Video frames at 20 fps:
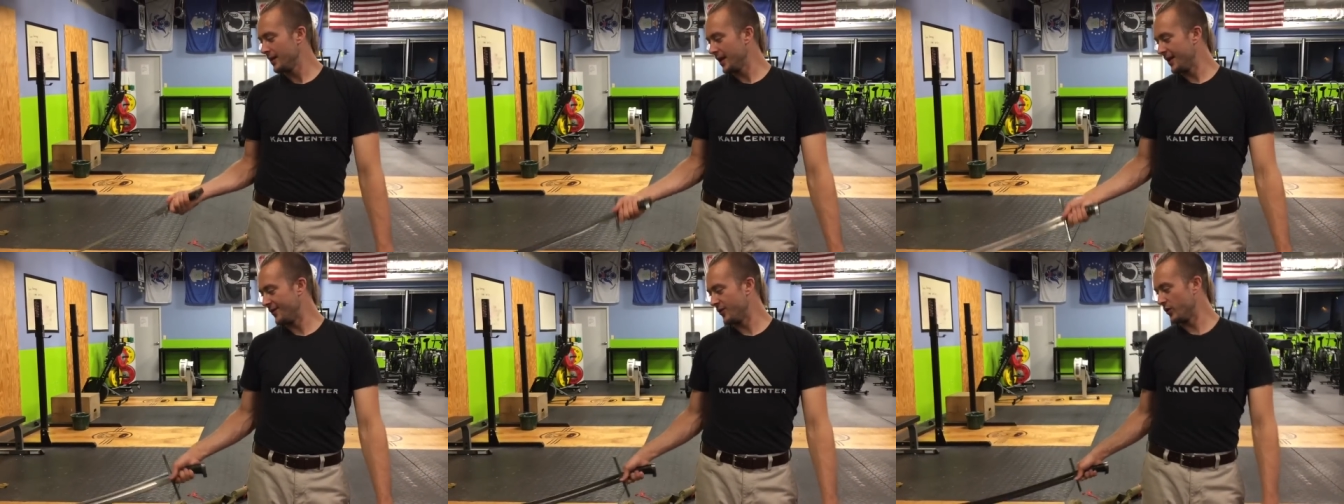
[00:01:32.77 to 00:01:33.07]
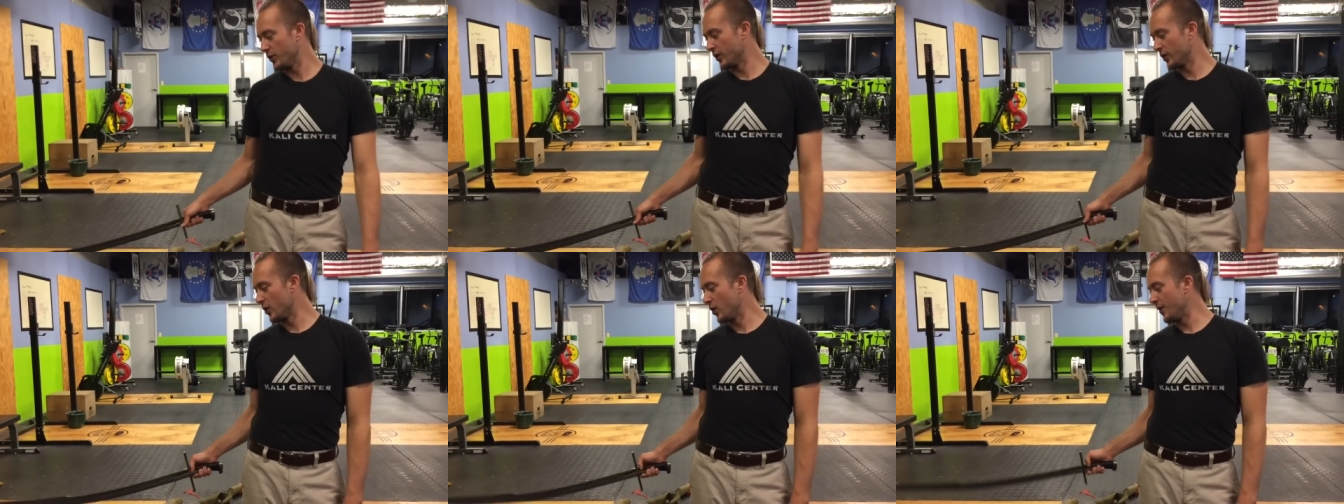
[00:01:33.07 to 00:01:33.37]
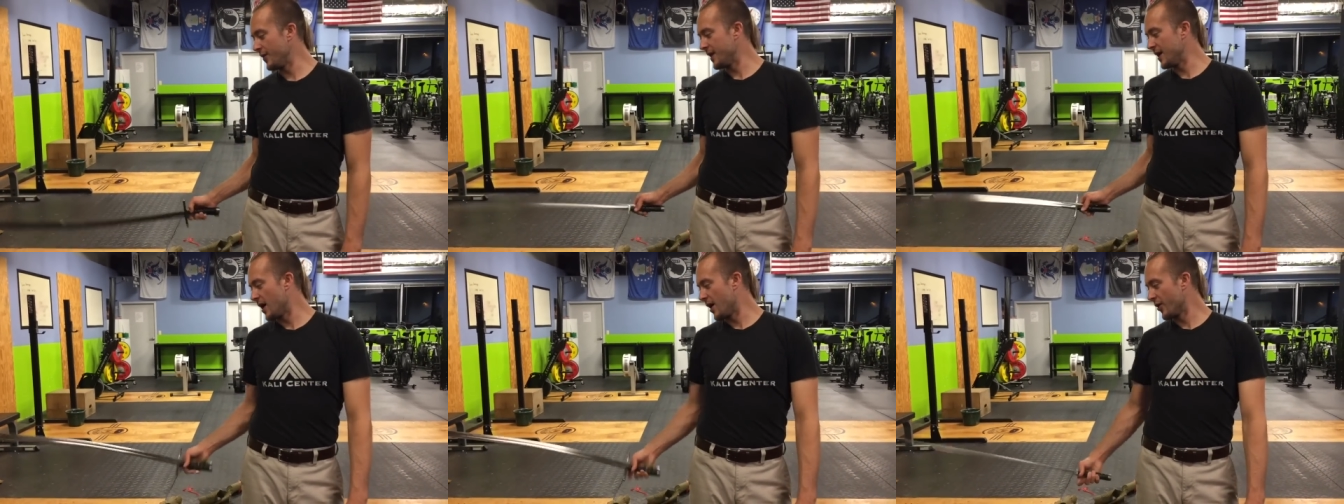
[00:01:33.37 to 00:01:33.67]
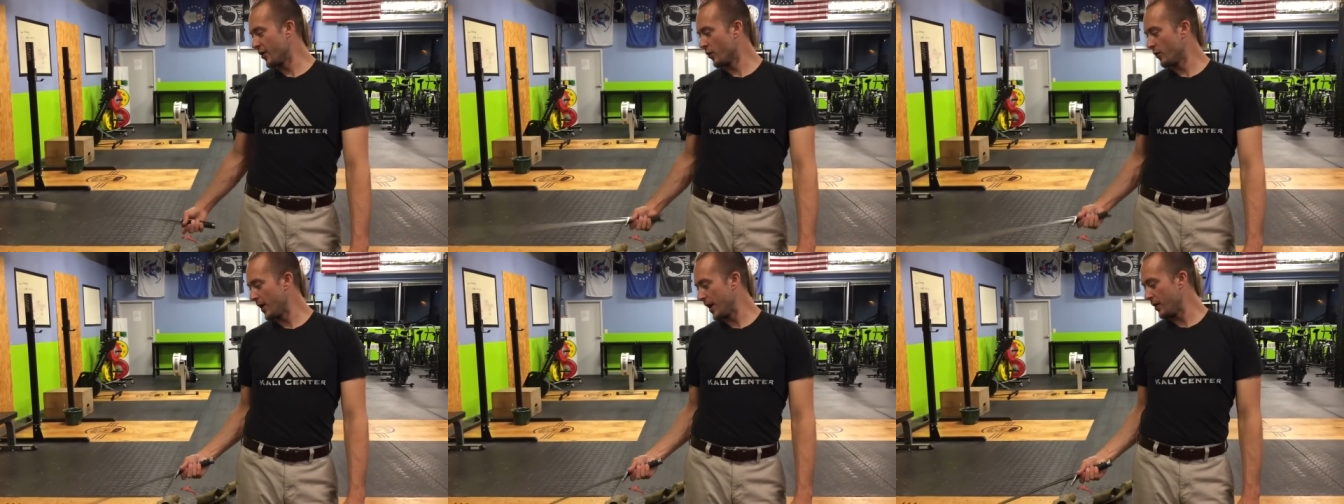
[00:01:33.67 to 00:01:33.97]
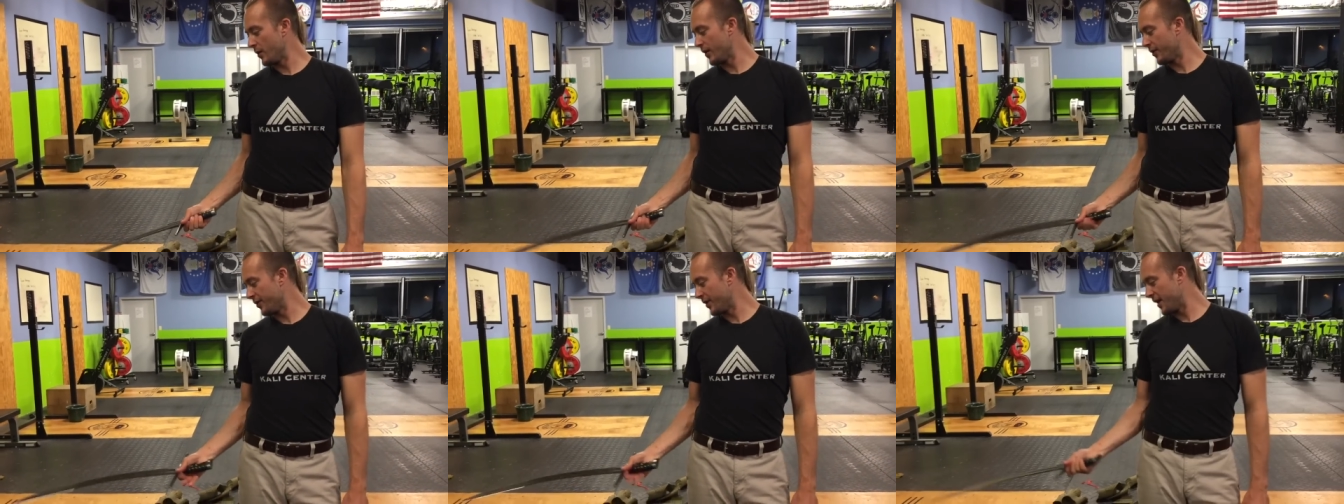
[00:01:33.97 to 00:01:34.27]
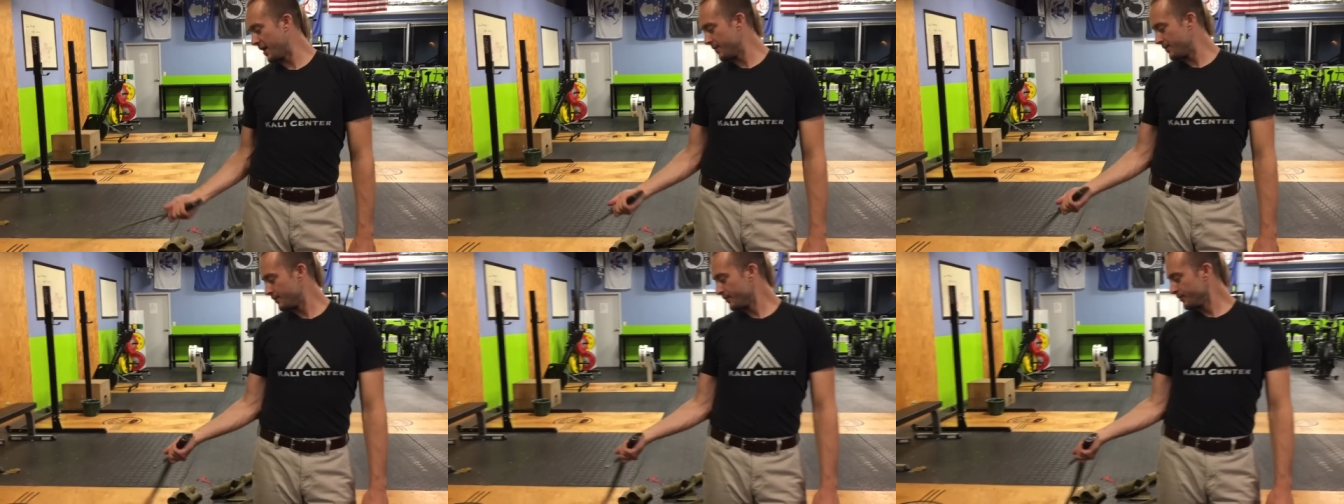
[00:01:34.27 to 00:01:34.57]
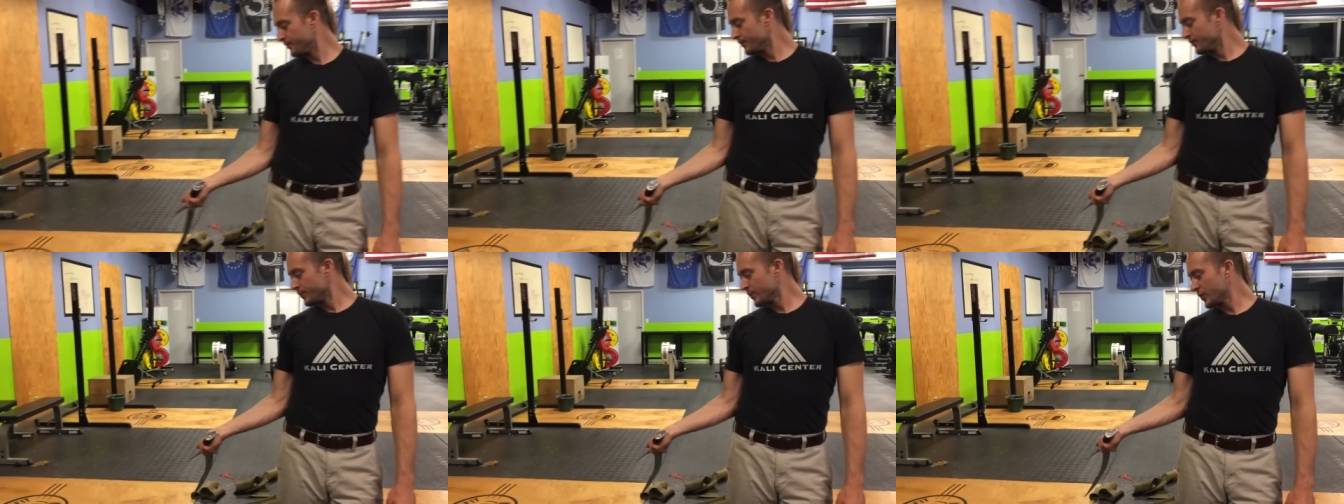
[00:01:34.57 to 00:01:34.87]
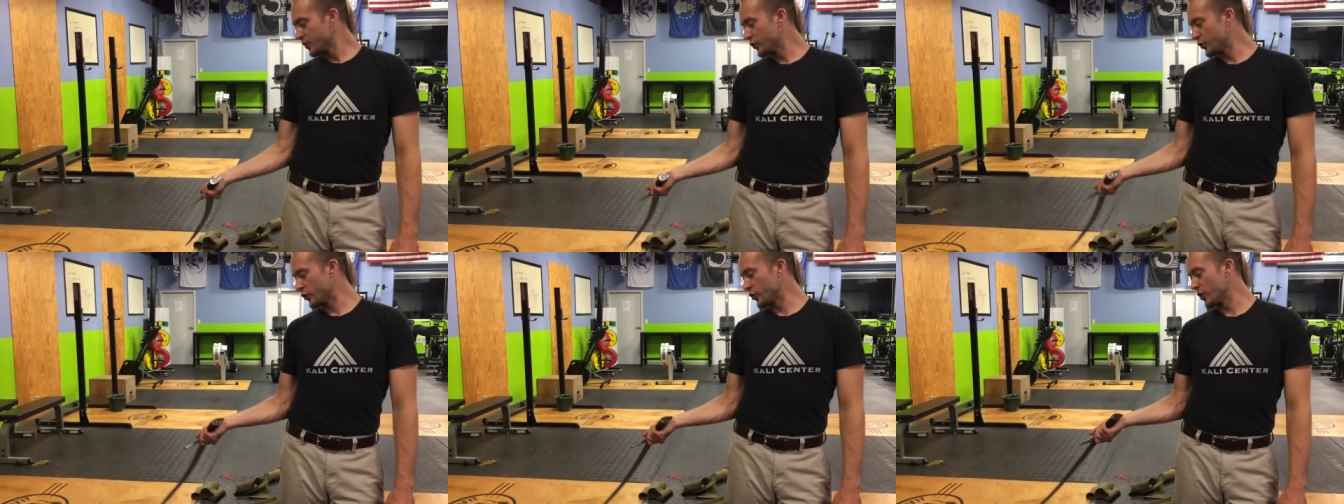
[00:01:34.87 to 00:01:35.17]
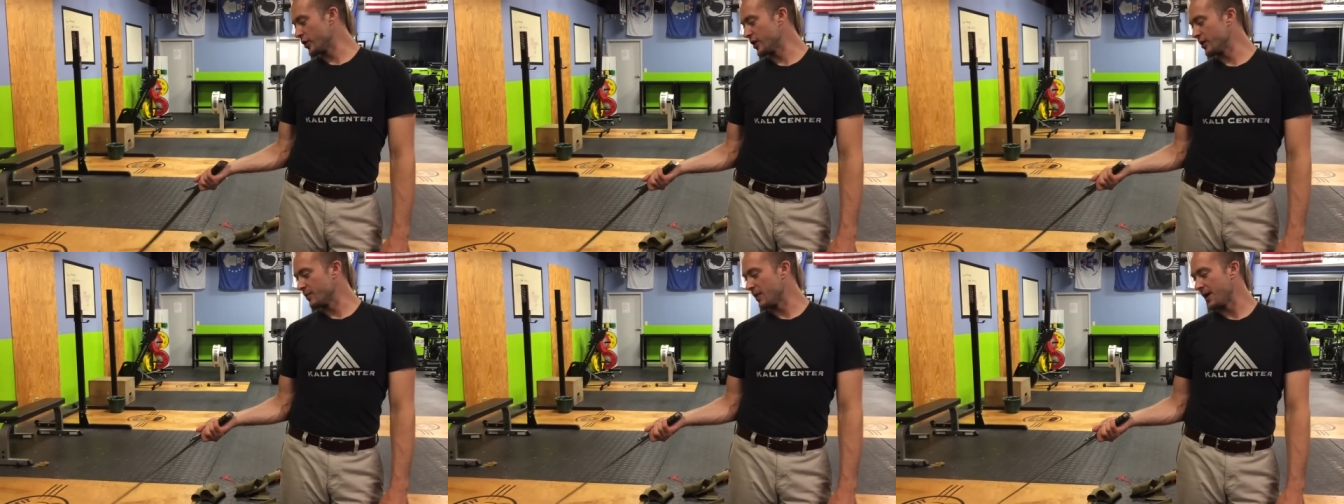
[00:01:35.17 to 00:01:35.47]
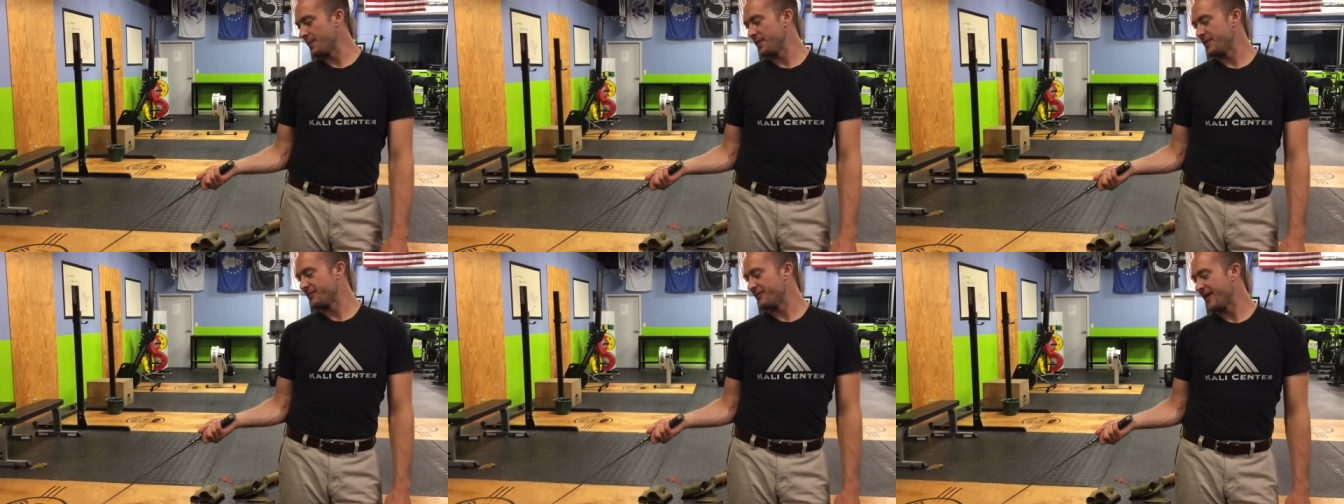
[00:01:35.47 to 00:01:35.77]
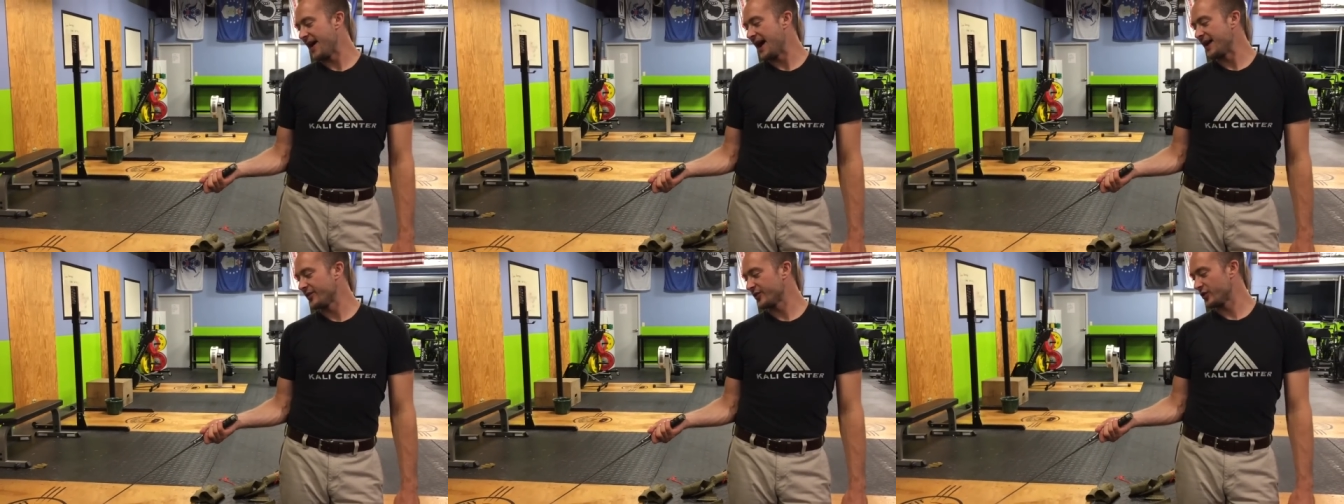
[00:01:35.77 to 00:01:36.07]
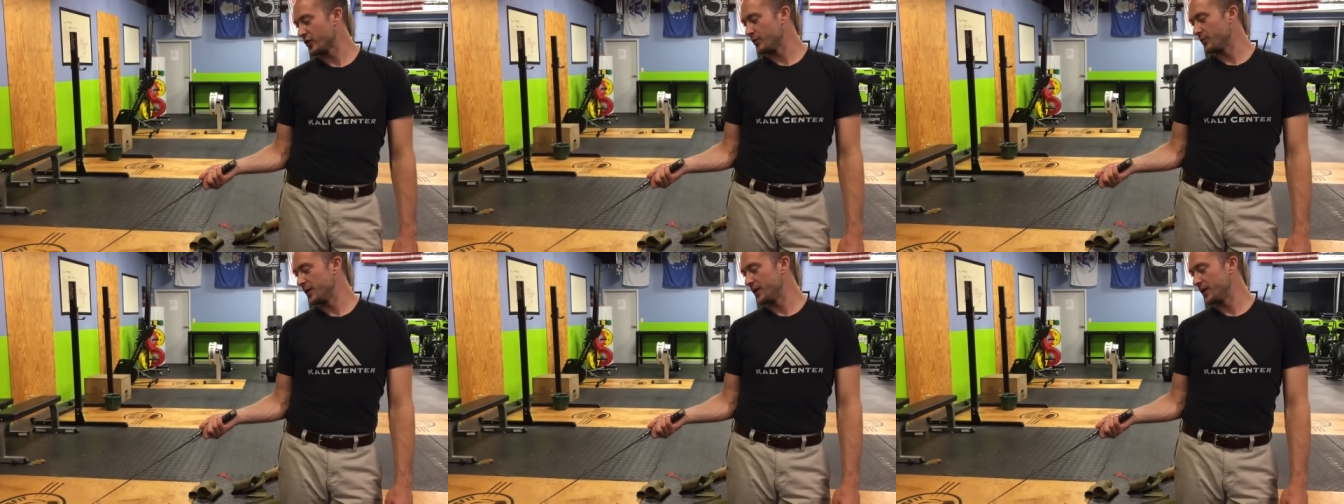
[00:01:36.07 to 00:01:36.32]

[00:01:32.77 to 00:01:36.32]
If you were going the other way with it, sure, you might be faster,